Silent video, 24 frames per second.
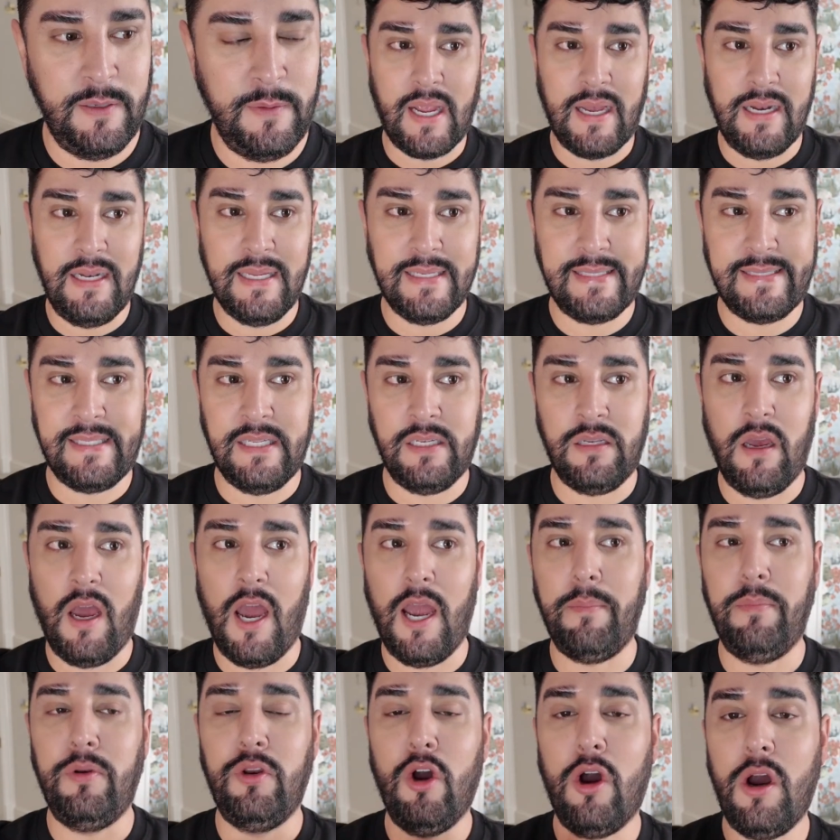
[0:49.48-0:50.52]
Listen,
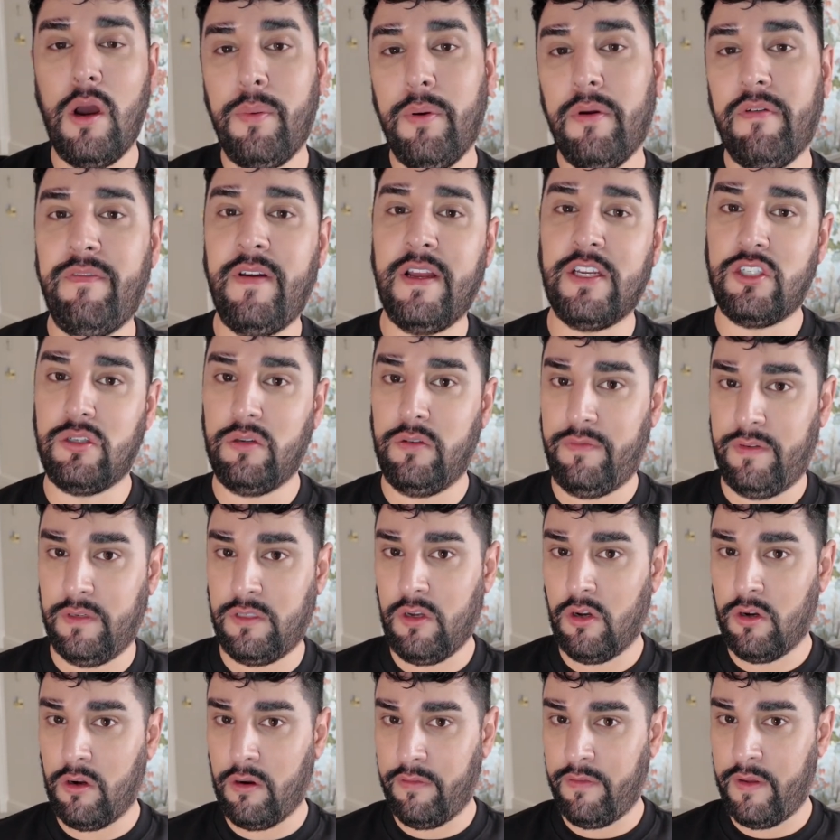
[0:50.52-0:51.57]
I'm not a professional
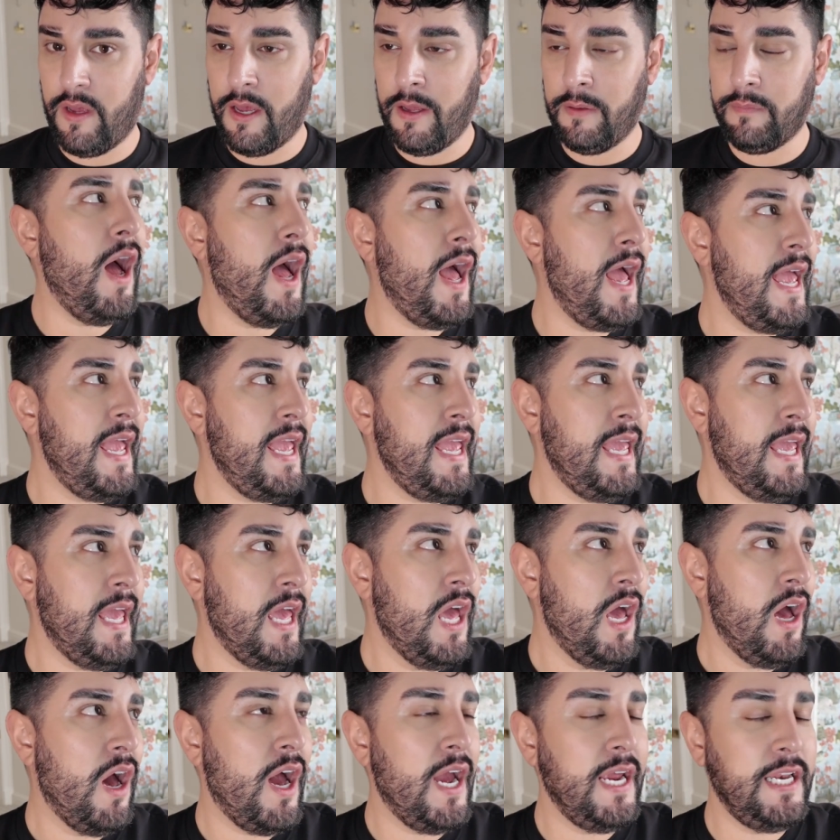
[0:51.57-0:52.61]
photographer. I
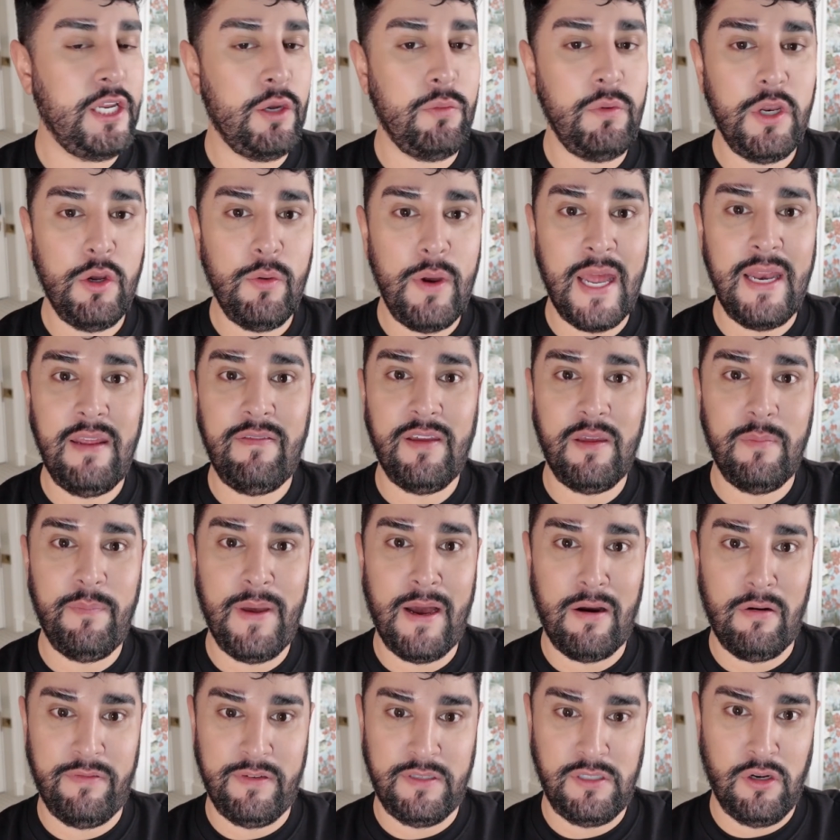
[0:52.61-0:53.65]
don't know anything
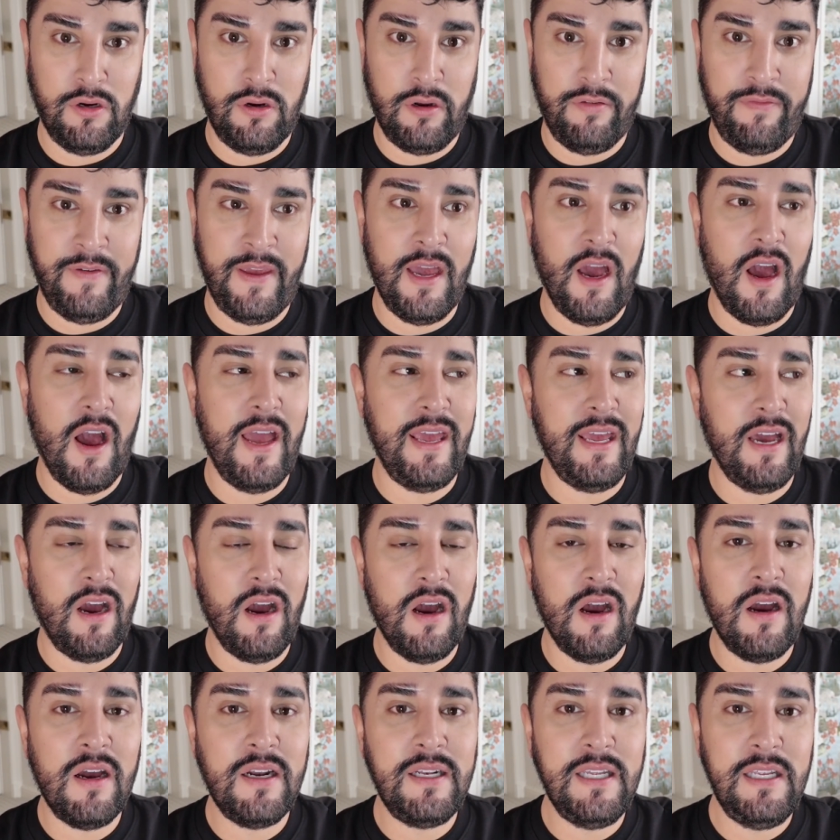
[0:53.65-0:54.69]
about photography. I
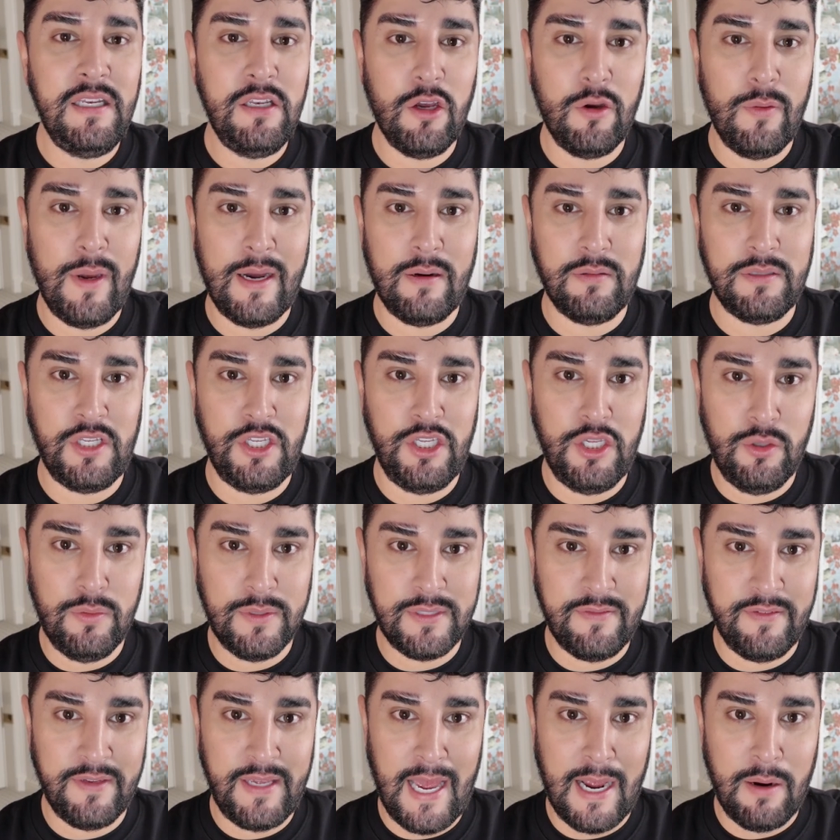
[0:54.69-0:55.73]
hardly know how to use
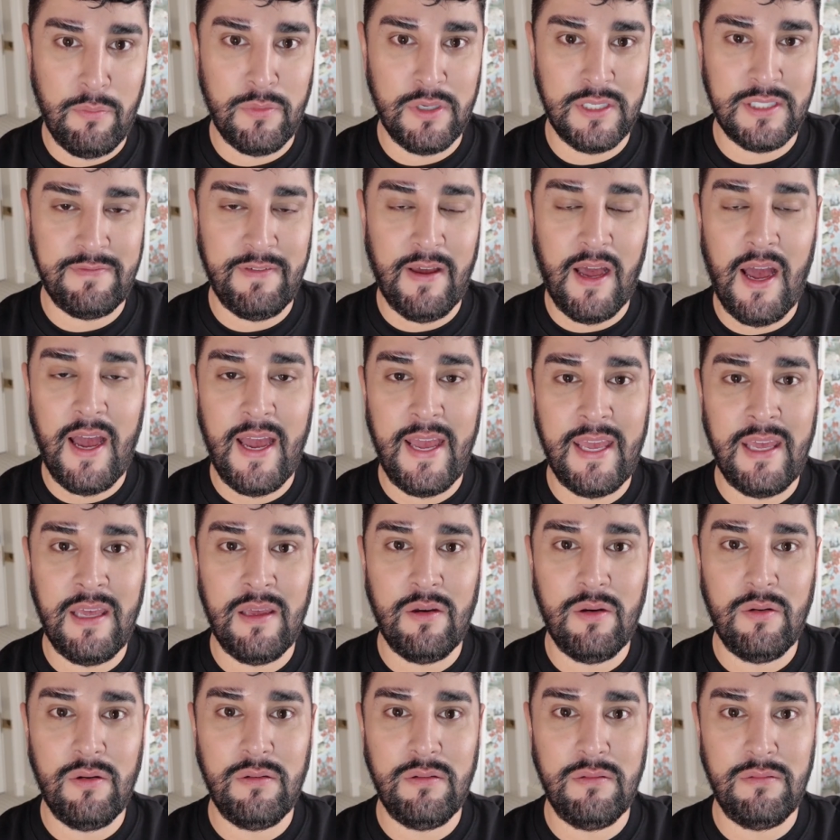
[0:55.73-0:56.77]
the cameras that I
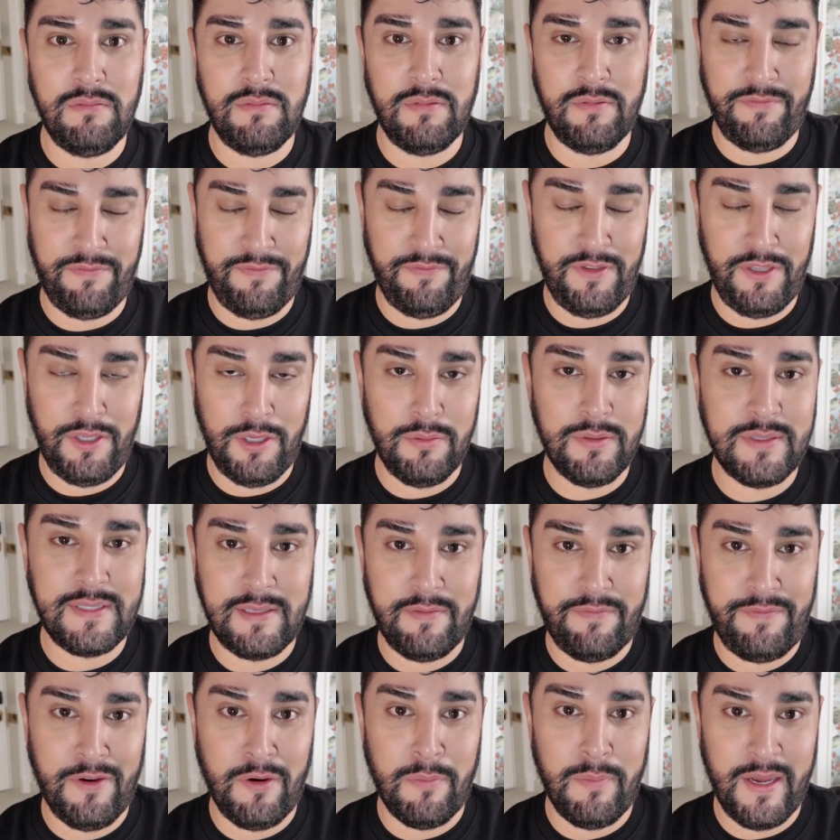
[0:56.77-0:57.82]
use to
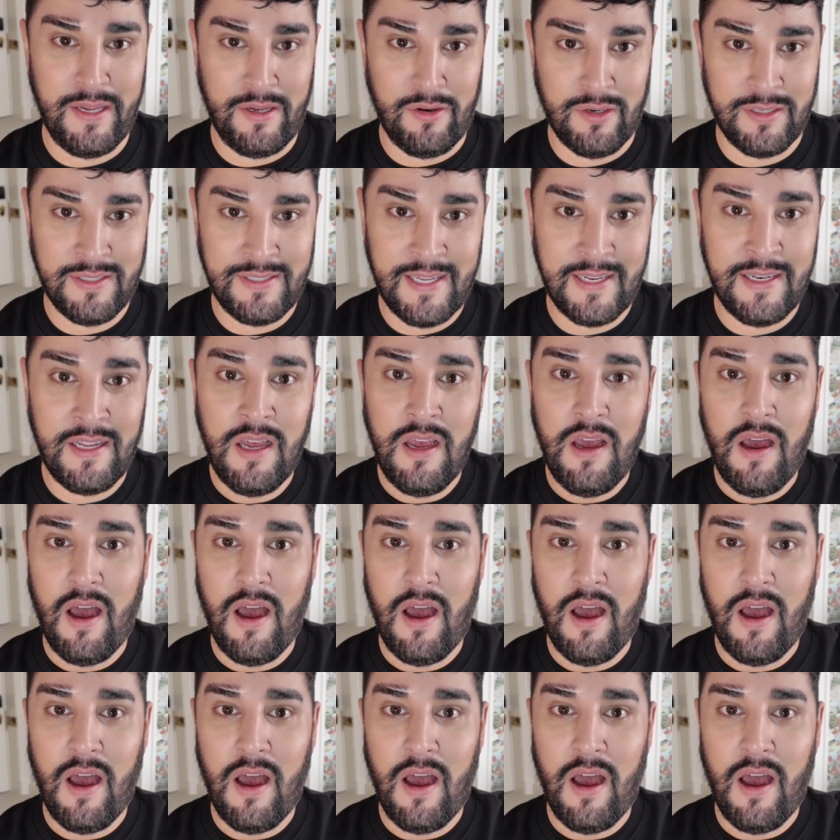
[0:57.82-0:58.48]
film my content.